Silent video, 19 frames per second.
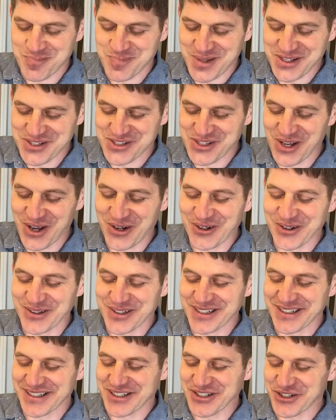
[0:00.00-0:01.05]
So
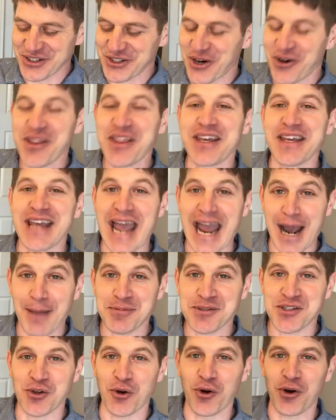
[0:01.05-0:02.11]
you'll go to the App
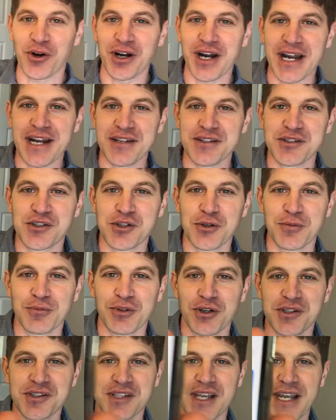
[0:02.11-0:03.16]
Store and Zoom
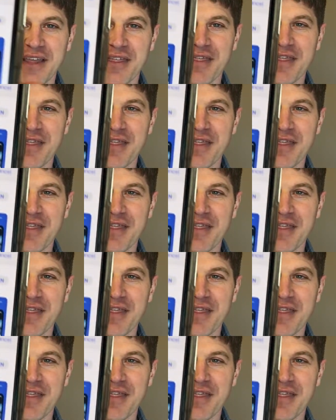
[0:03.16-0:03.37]
looks like